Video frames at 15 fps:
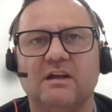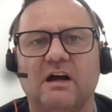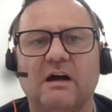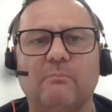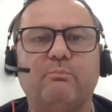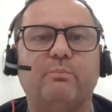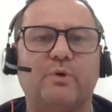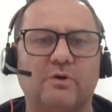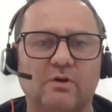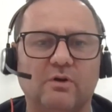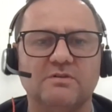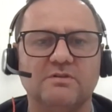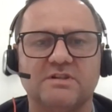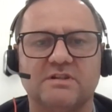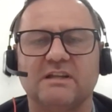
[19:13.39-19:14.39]

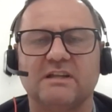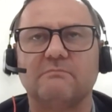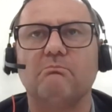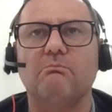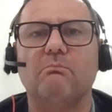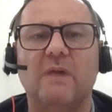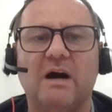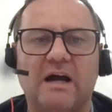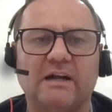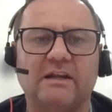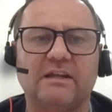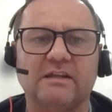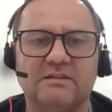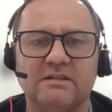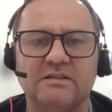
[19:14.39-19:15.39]
approach that
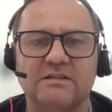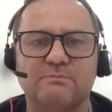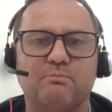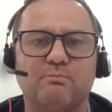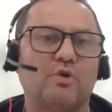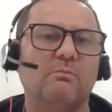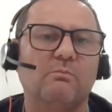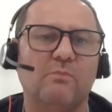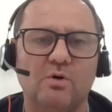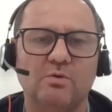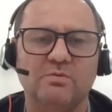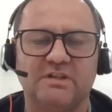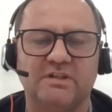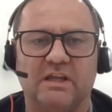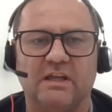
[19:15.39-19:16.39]
market is
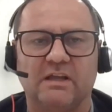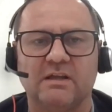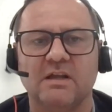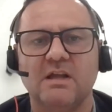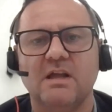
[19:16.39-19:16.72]
promoting.